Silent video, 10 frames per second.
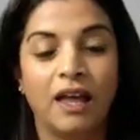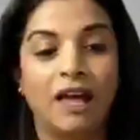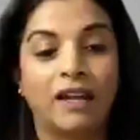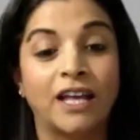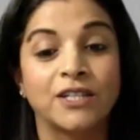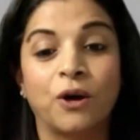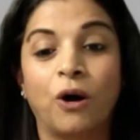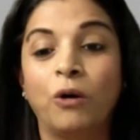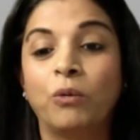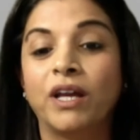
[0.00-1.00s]
And as
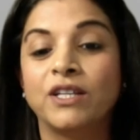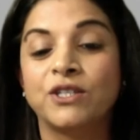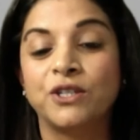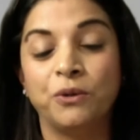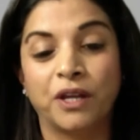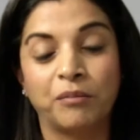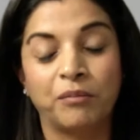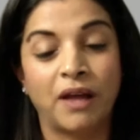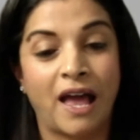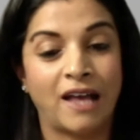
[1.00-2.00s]
always, you can
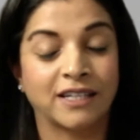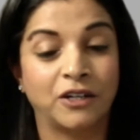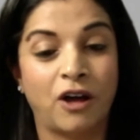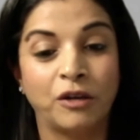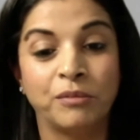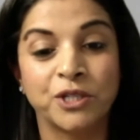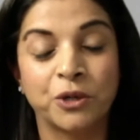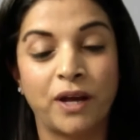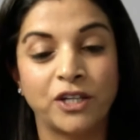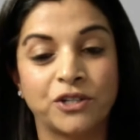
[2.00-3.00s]
ask anonymous
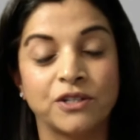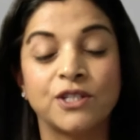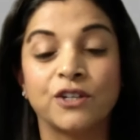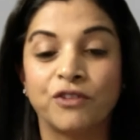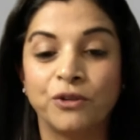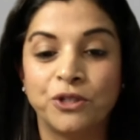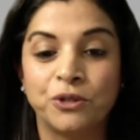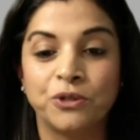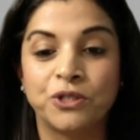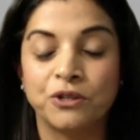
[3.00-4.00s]
questions if you
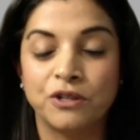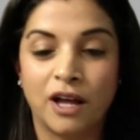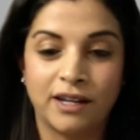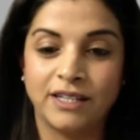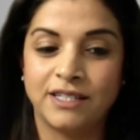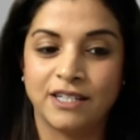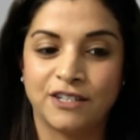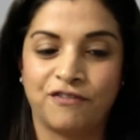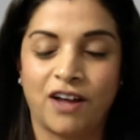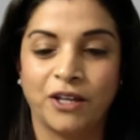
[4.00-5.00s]
choose to not
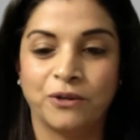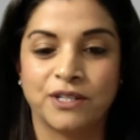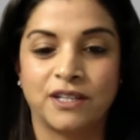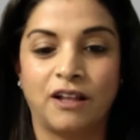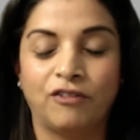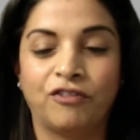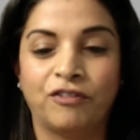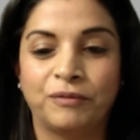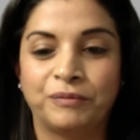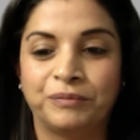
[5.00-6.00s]
identify yourself.
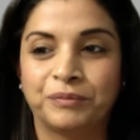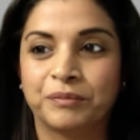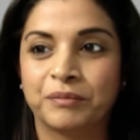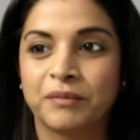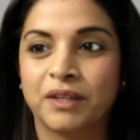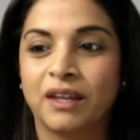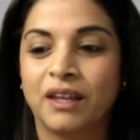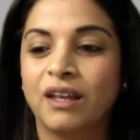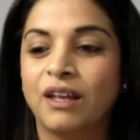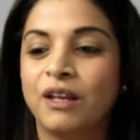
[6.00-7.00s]

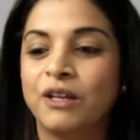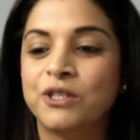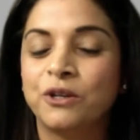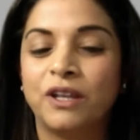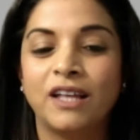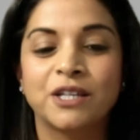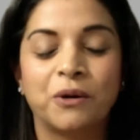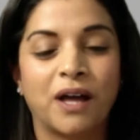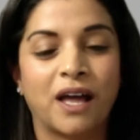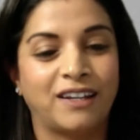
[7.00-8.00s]
So let's go
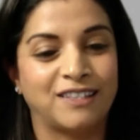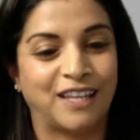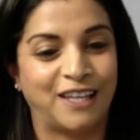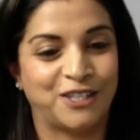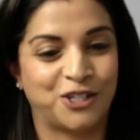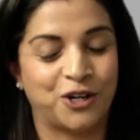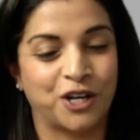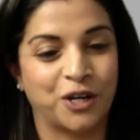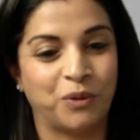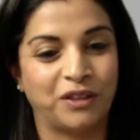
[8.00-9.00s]
ahead and get
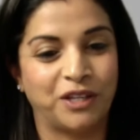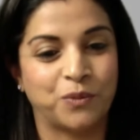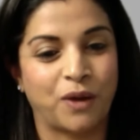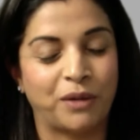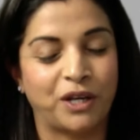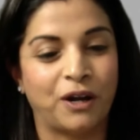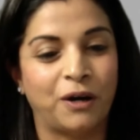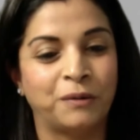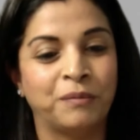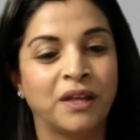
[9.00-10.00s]
started with this
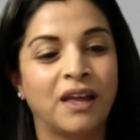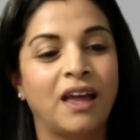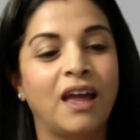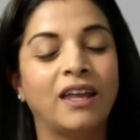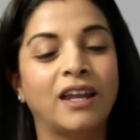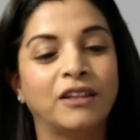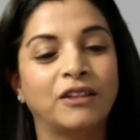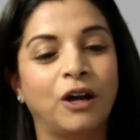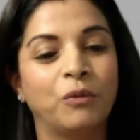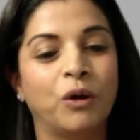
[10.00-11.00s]
webinar. And I
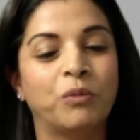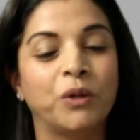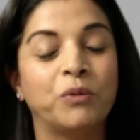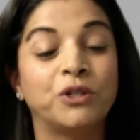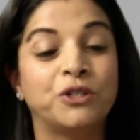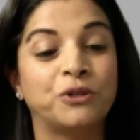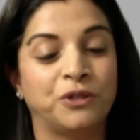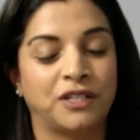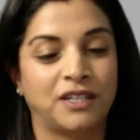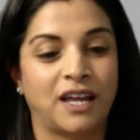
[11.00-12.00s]
thought what we would do
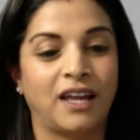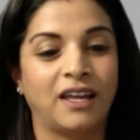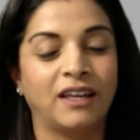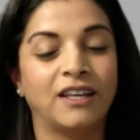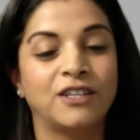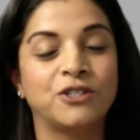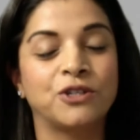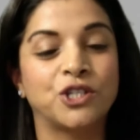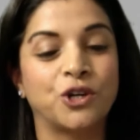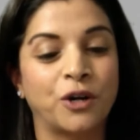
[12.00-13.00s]
today is to
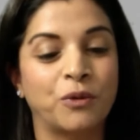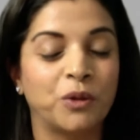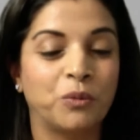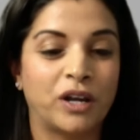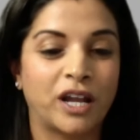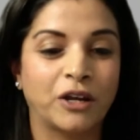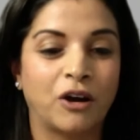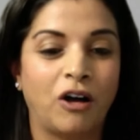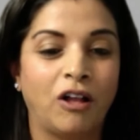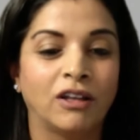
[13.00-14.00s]
start with what I
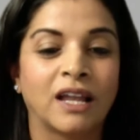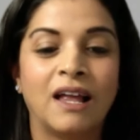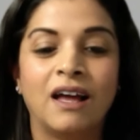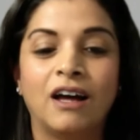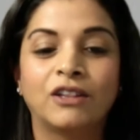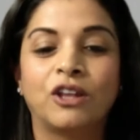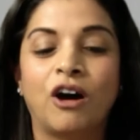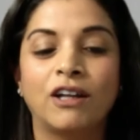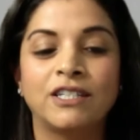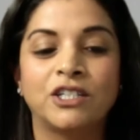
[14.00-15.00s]
called a
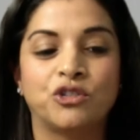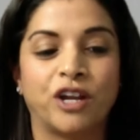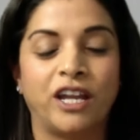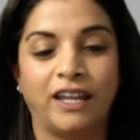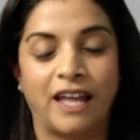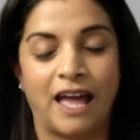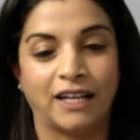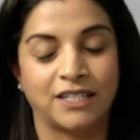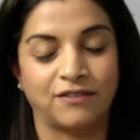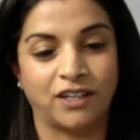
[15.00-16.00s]
thought draining
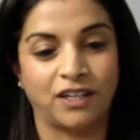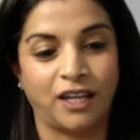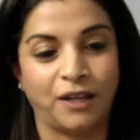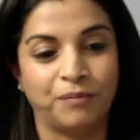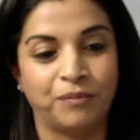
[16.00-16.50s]
activity.